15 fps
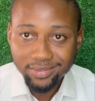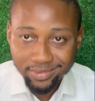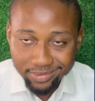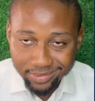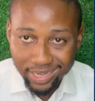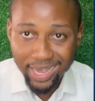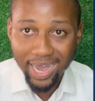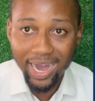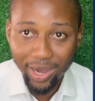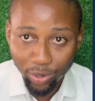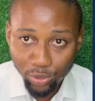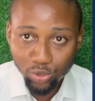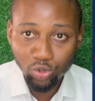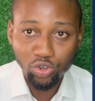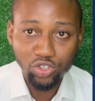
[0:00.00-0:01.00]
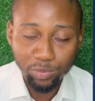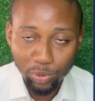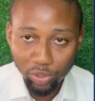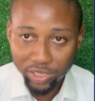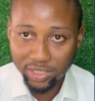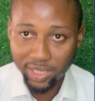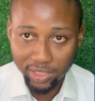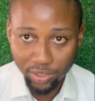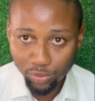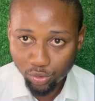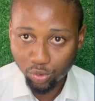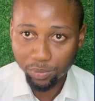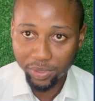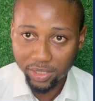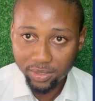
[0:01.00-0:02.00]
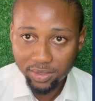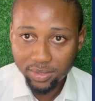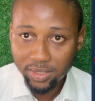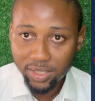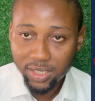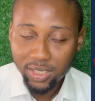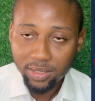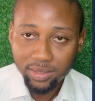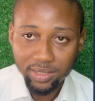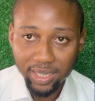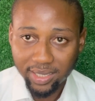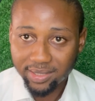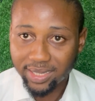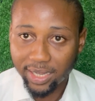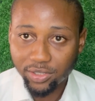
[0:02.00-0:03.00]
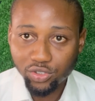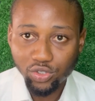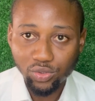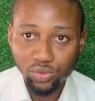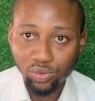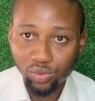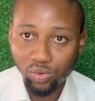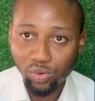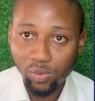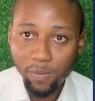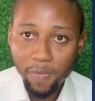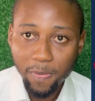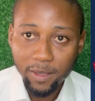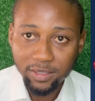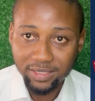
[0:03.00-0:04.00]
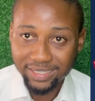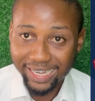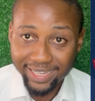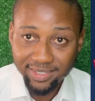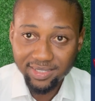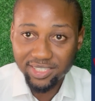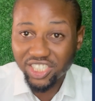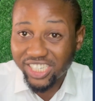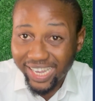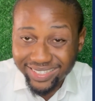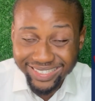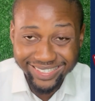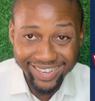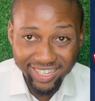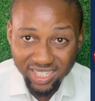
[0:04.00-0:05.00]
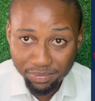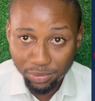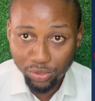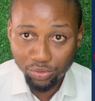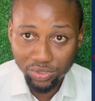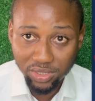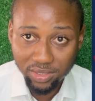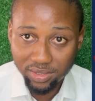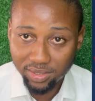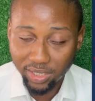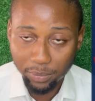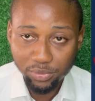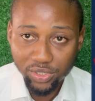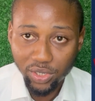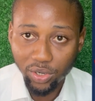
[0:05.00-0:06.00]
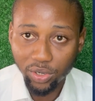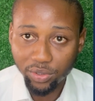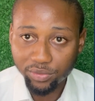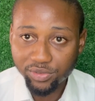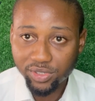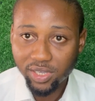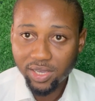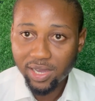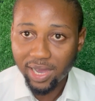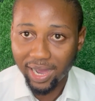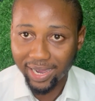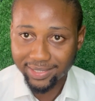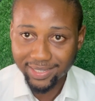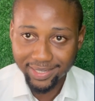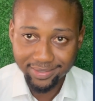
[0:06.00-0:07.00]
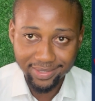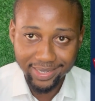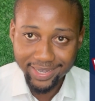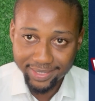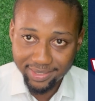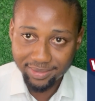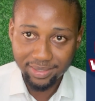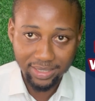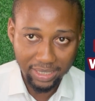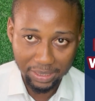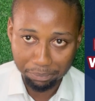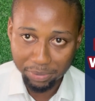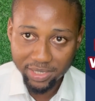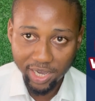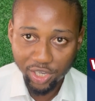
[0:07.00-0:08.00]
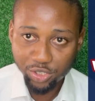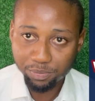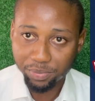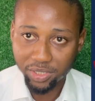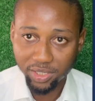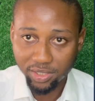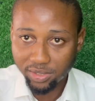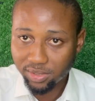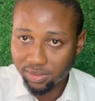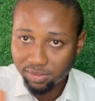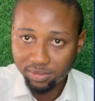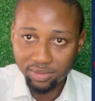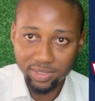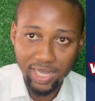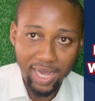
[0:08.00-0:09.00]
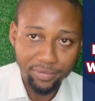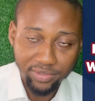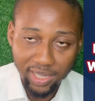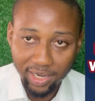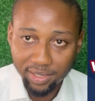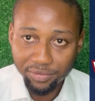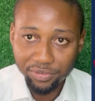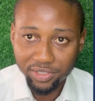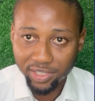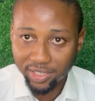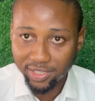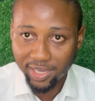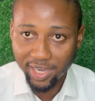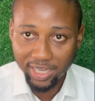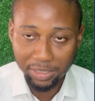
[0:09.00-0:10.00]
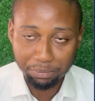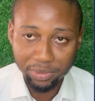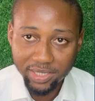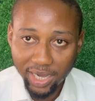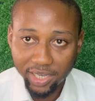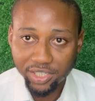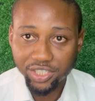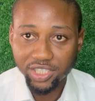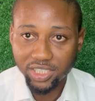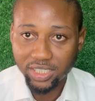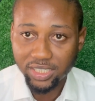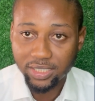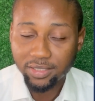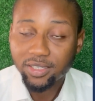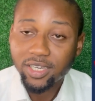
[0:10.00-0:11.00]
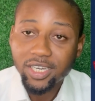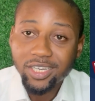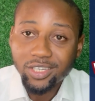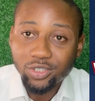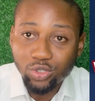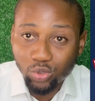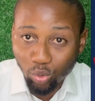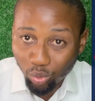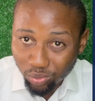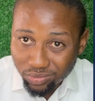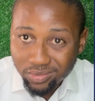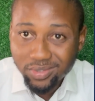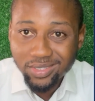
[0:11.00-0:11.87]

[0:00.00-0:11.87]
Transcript: They are also going to be looking at a 2-bed. They tend to share the rent between themselves, and then they get a bigger space. They have their living area, a bigger kitchen. So